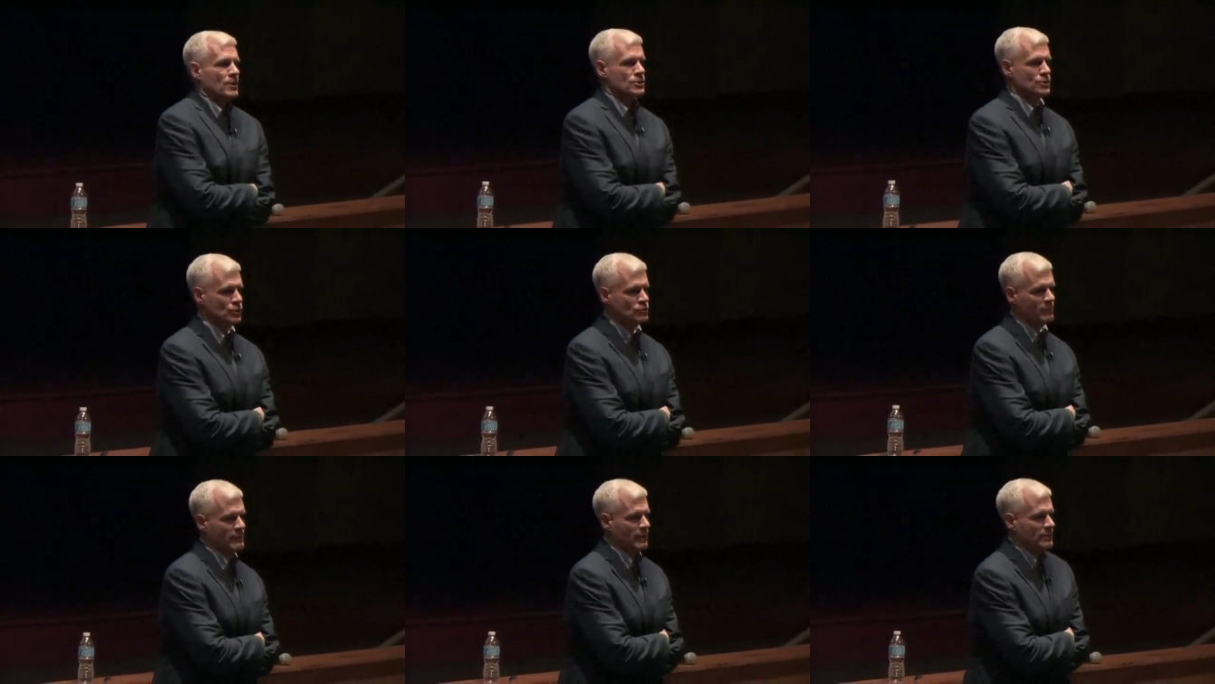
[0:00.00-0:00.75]
Students
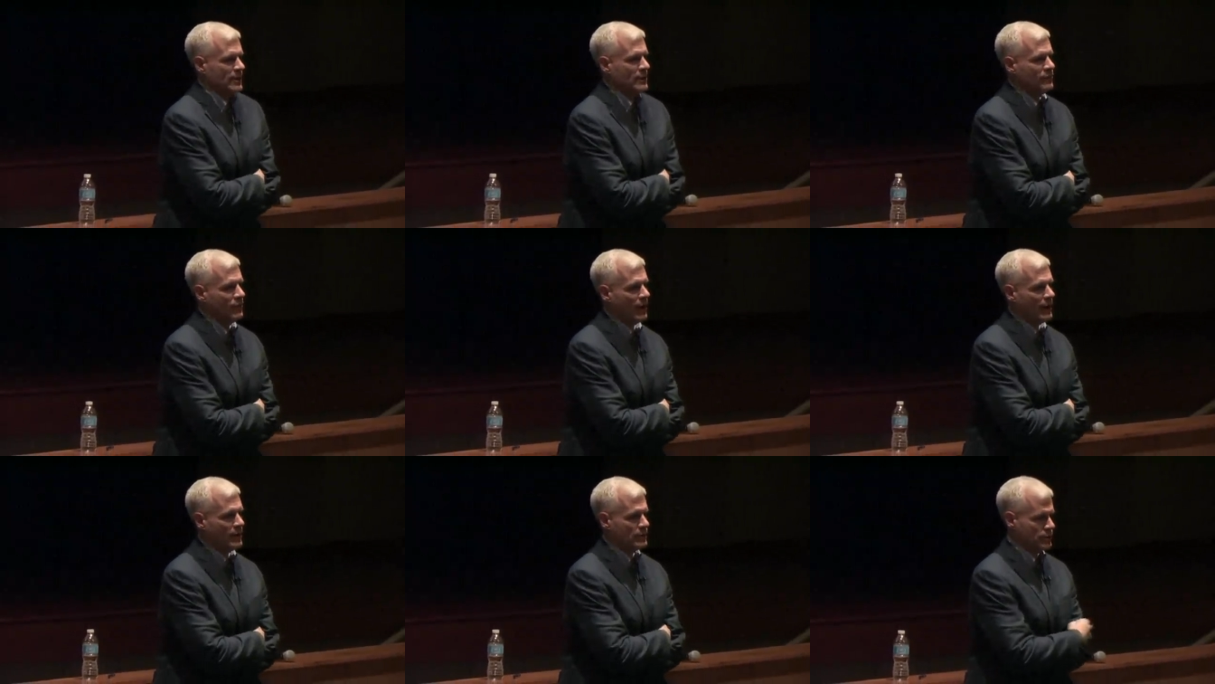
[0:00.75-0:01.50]
will be able to
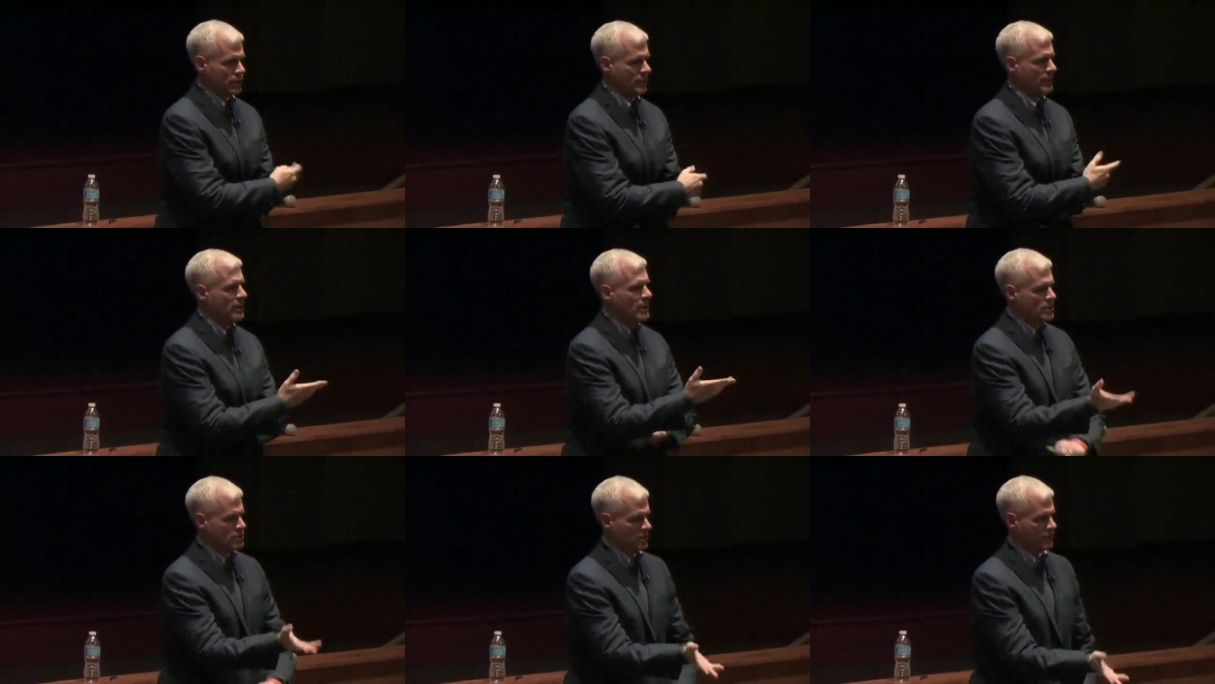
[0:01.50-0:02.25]
identify or determine
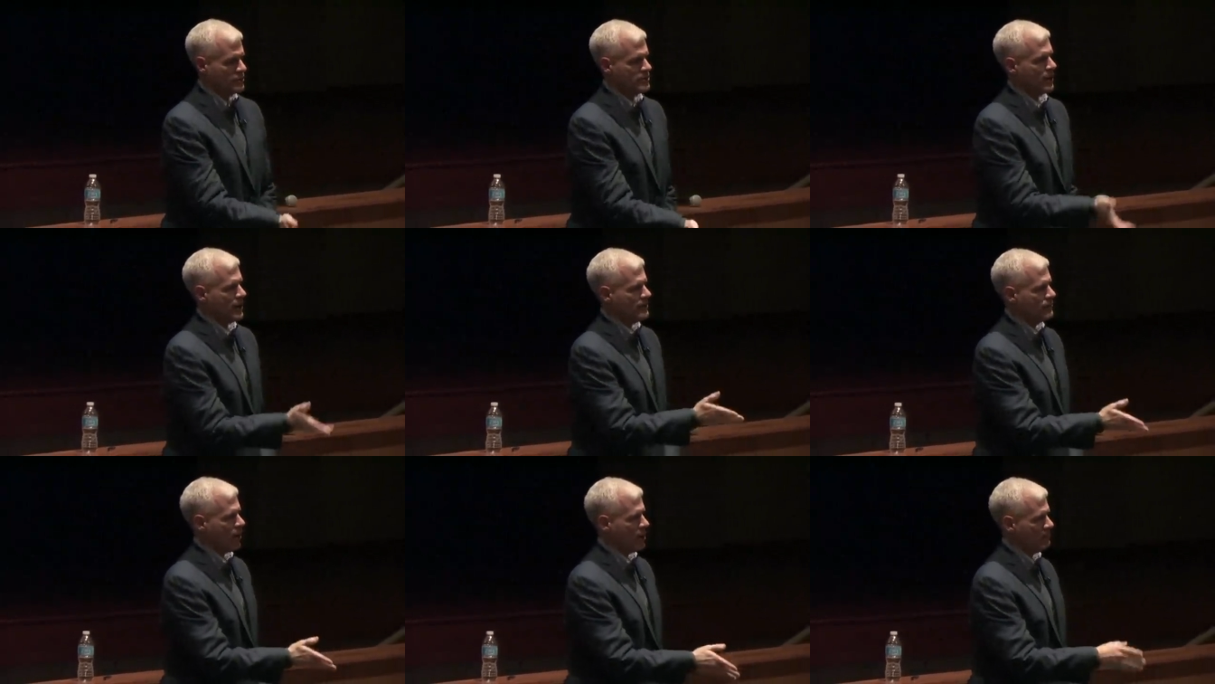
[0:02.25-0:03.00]
surface area
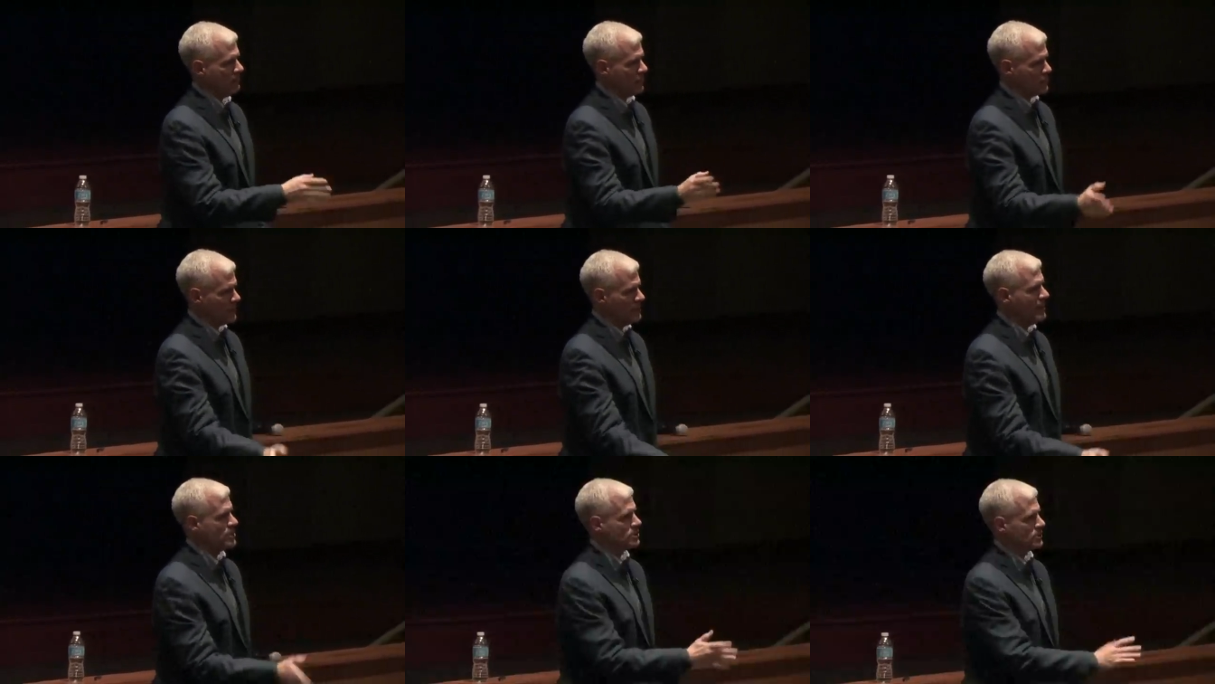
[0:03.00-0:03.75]
and volume of
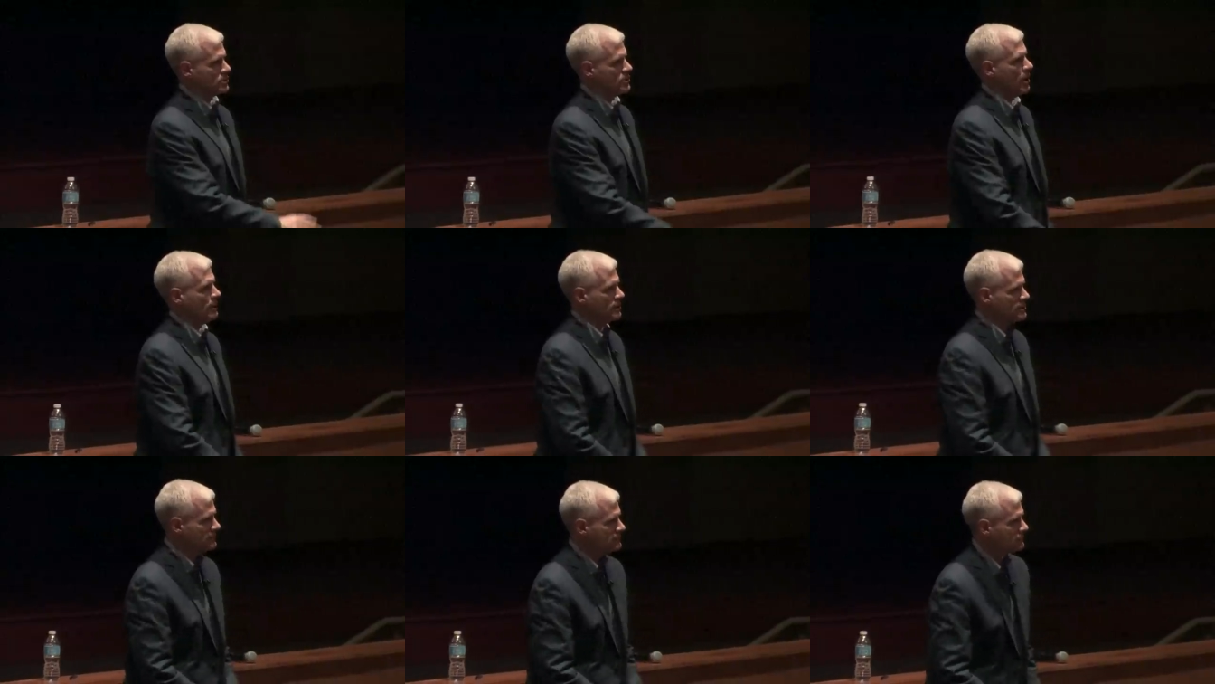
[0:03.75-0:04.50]
three-dimensional solids.